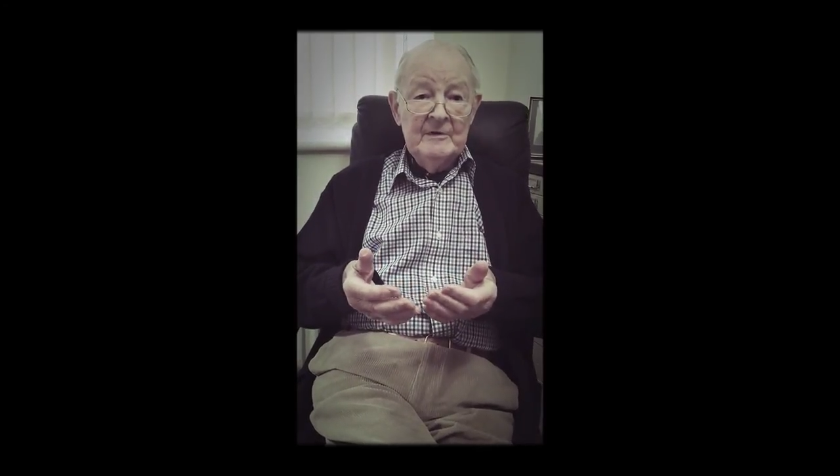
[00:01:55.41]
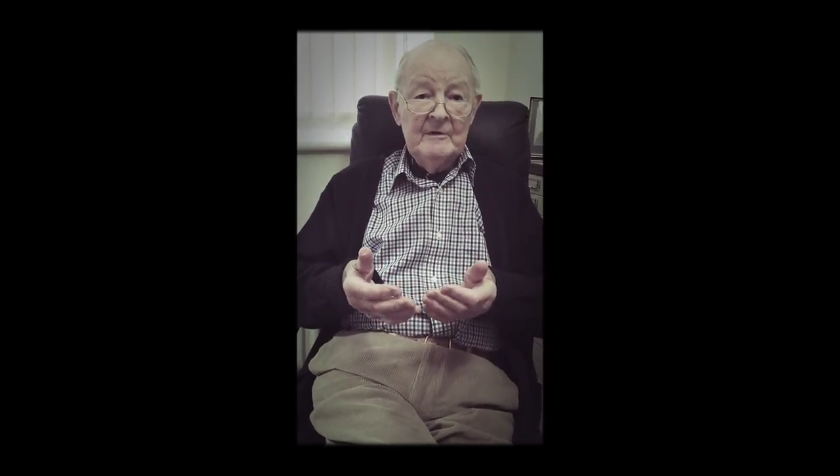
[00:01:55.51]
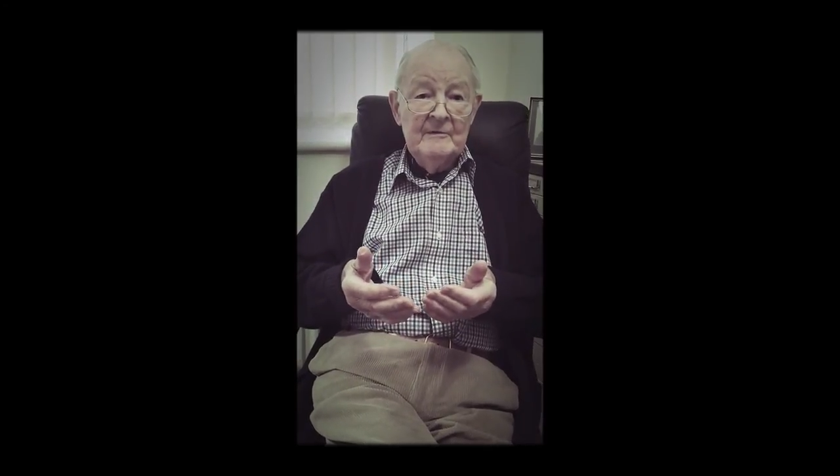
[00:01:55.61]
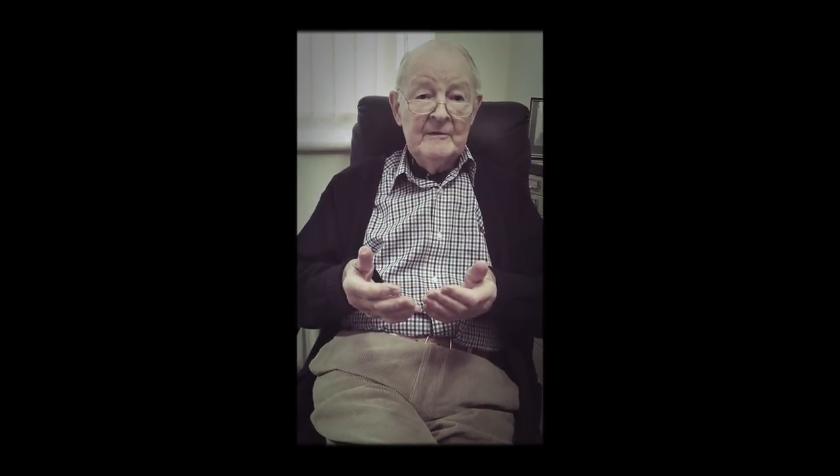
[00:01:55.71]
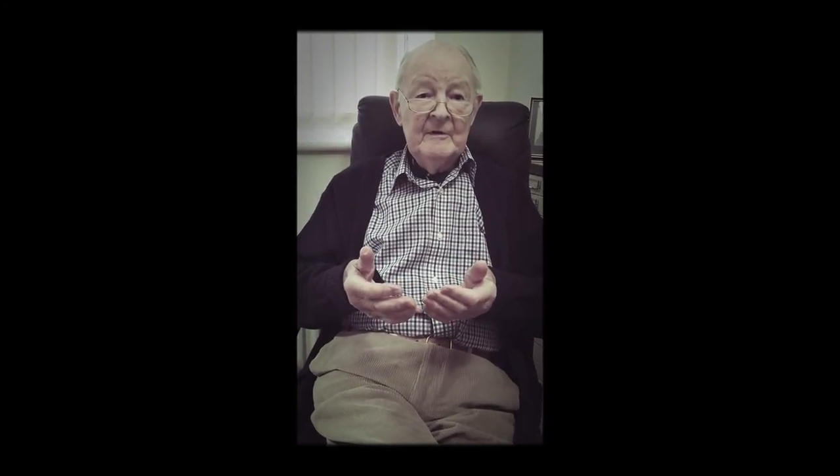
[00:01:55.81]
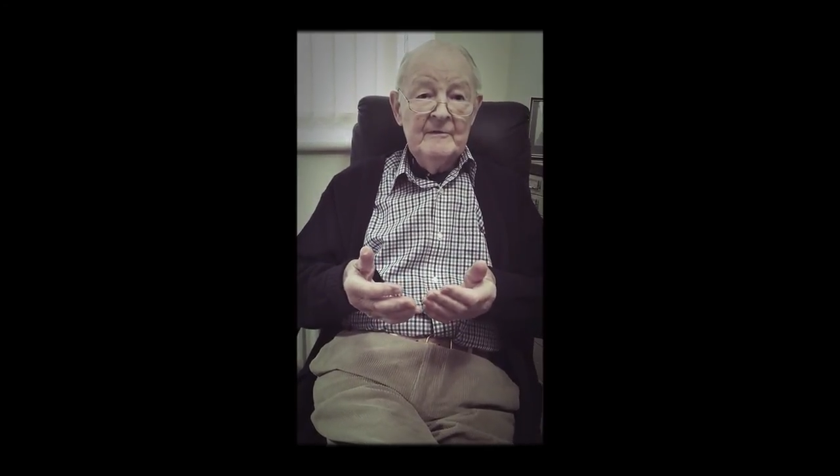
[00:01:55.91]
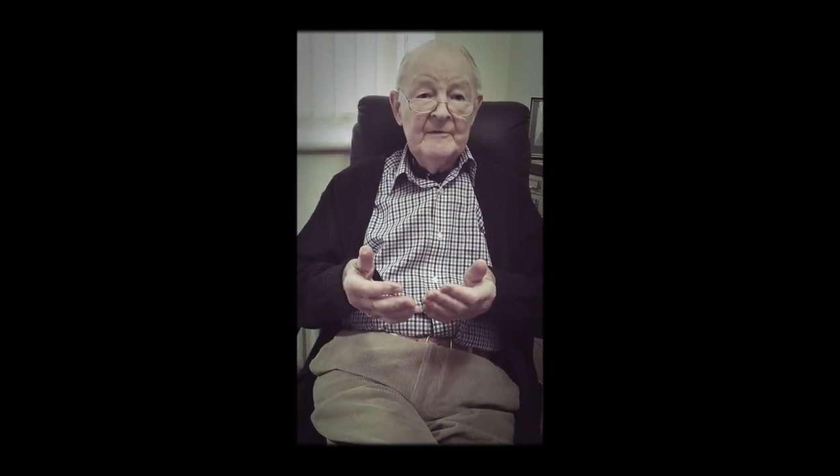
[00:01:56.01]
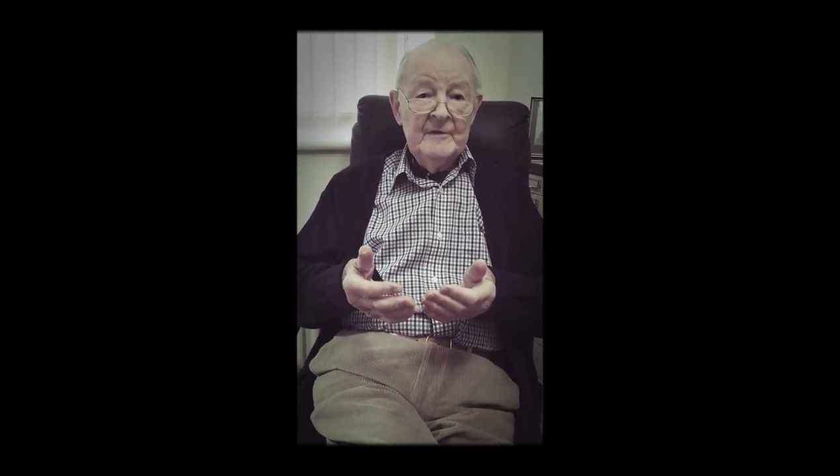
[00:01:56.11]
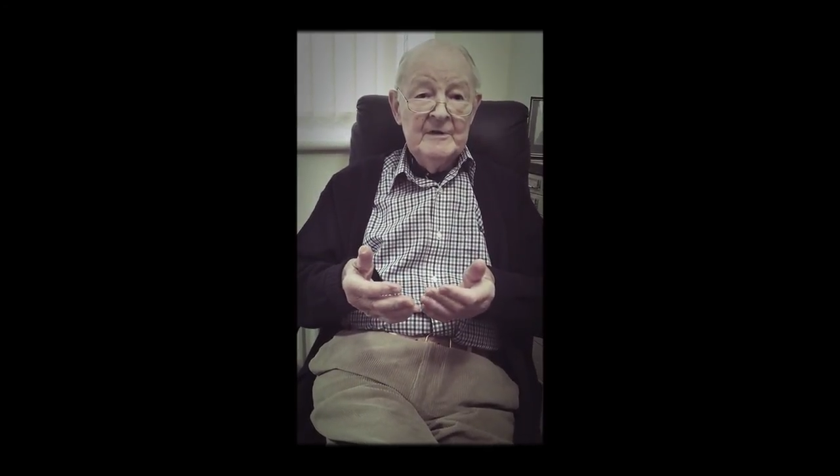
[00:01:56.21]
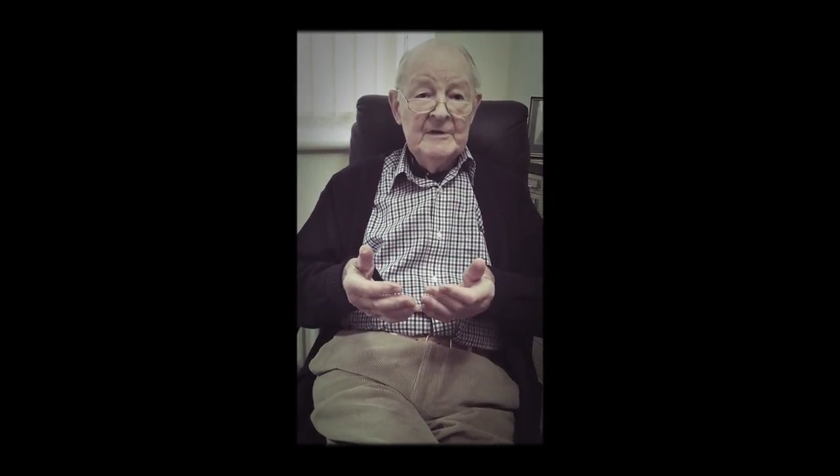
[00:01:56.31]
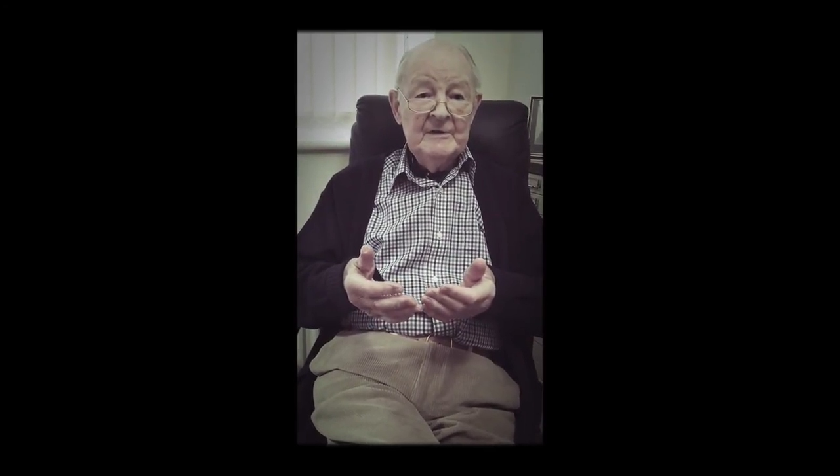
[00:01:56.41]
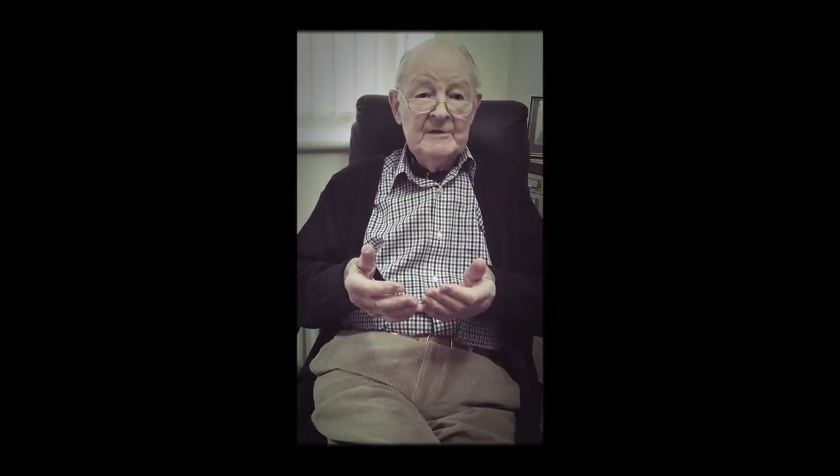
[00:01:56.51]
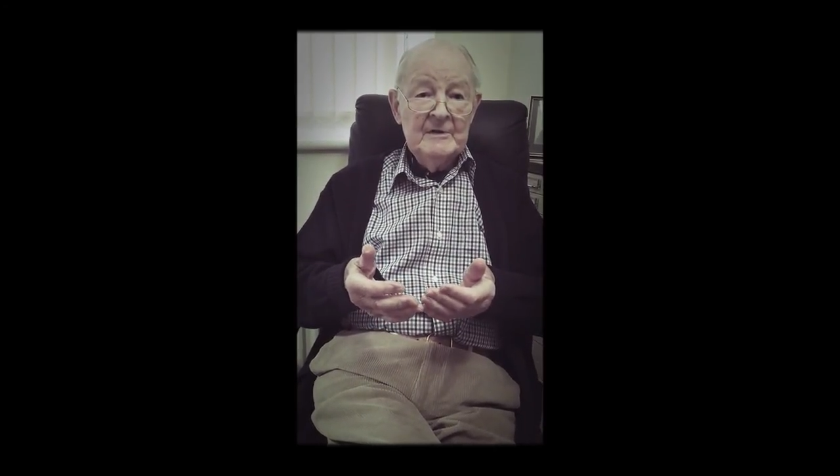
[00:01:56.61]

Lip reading: of the